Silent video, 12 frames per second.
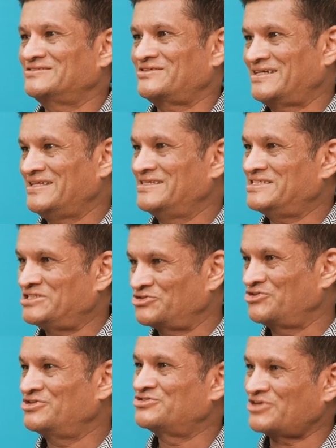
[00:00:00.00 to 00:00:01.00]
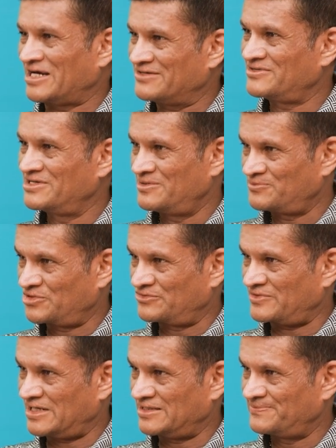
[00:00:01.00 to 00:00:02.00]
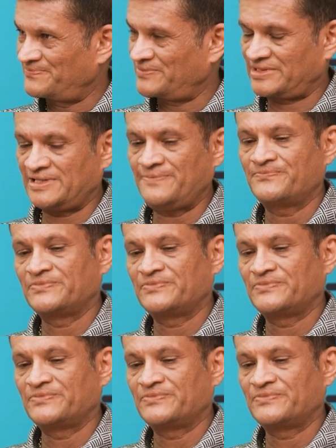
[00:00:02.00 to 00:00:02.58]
So again, this is going to drive traffic. Profile. Okay.